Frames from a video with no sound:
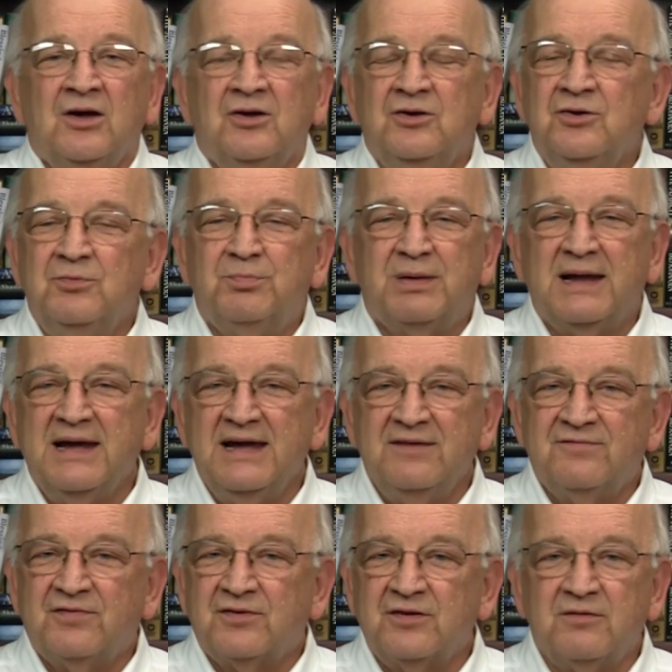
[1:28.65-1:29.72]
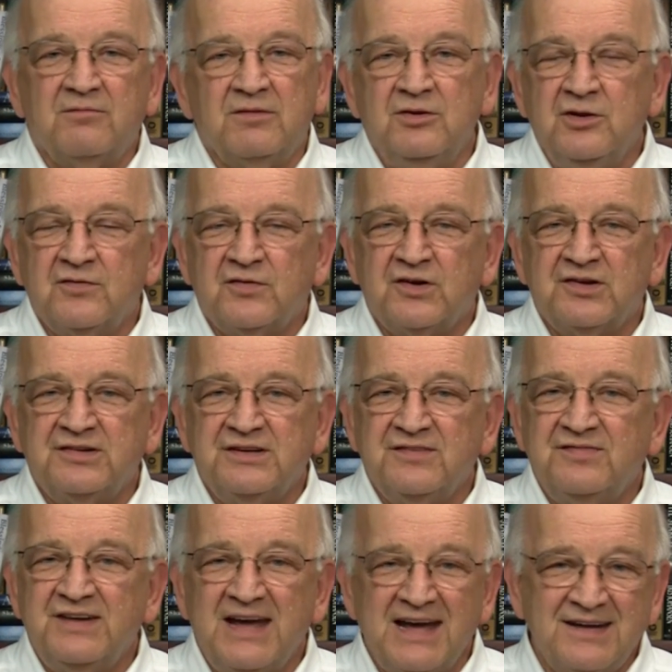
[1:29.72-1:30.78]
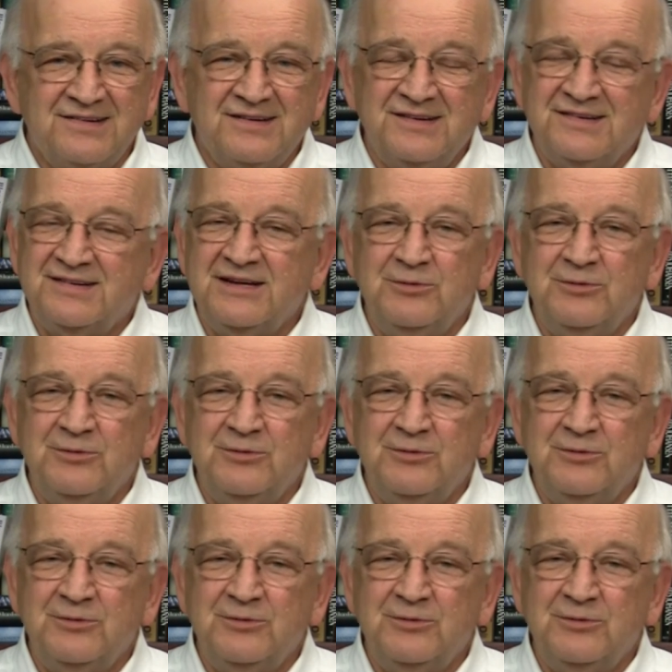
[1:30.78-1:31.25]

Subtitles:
who played for the University of Texas.